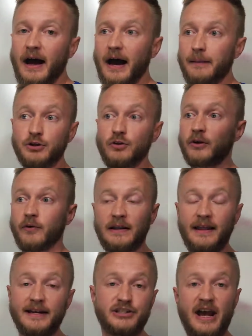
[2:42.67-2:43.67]
Do the green
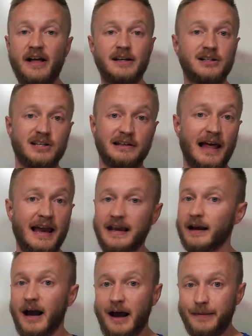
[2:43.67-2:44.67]
light challenge and like
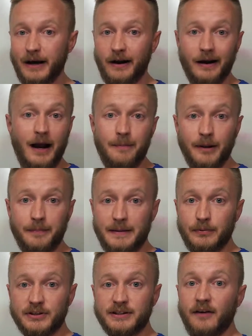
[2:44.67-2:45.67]
and comment on a couple of
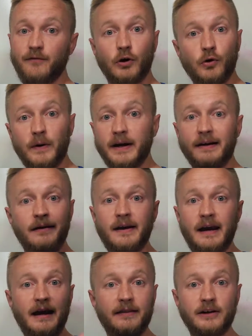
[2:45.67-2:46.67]
people's stuff real quick,
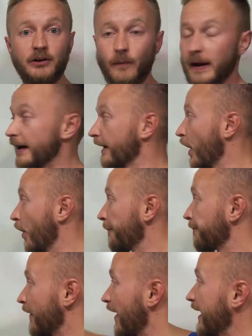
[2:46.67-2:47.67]
and then you're ready to go.
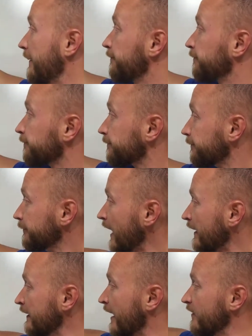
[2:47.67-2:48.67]
All right?
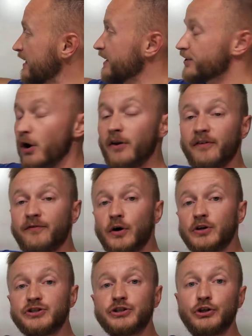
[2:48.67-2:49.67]
Now these are the
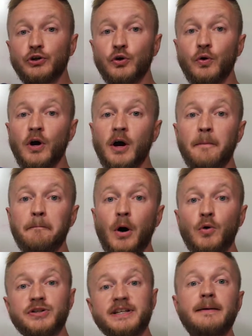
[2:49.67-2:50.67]
first 2
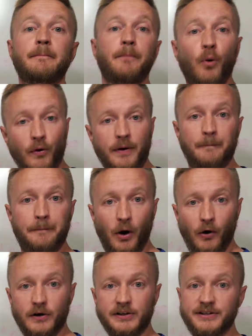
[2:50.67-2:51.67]
most important
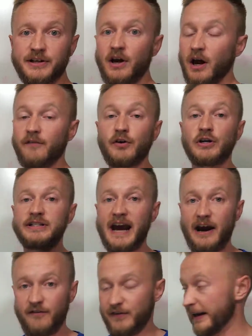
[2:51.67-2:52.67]
parts of your
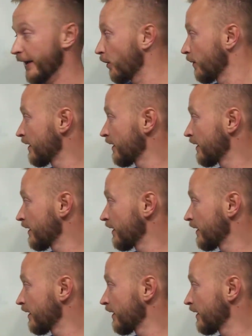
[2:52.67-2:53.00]
entire video.